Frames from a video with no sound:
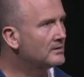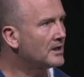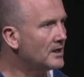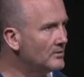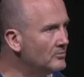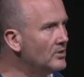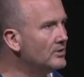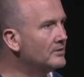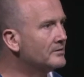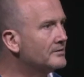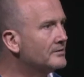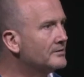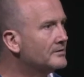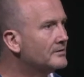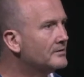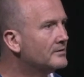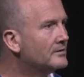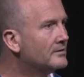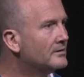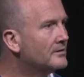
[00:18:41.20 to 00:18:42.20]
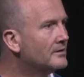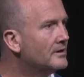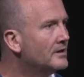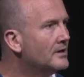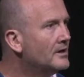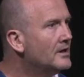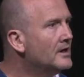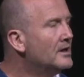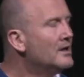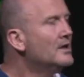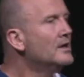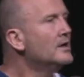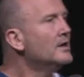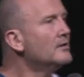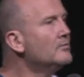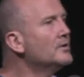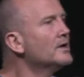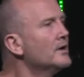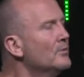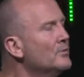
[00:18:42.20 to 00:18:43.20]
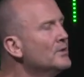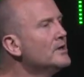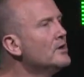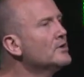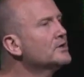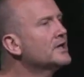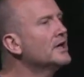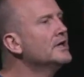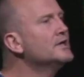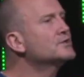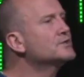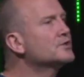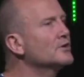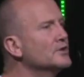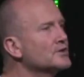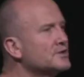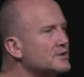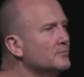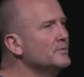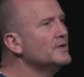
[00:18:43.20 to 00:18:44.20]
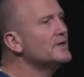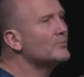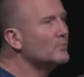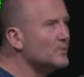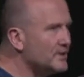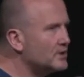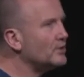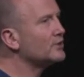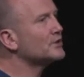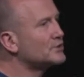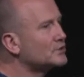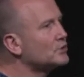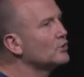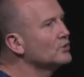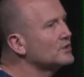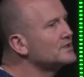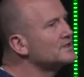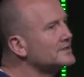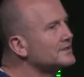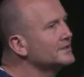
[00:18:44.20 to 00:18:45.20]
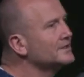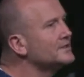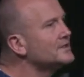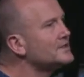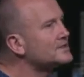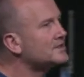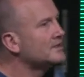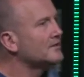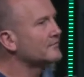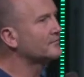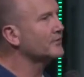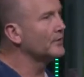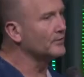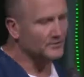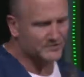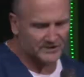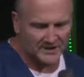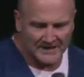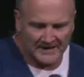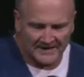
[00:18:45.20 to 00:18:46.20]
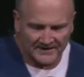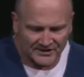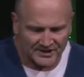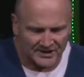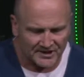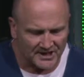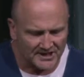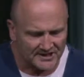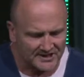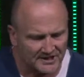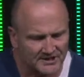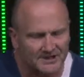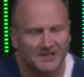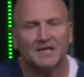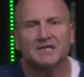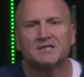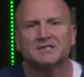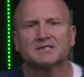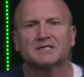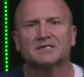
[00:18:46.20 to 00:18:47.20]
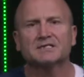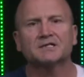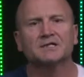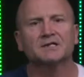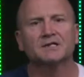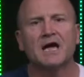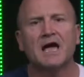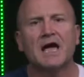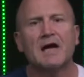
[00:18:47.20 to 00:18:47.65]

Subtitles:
Come on. Come on, are we okay, church? Can we got to talk as leaders here, folks. See, there's a test that's going to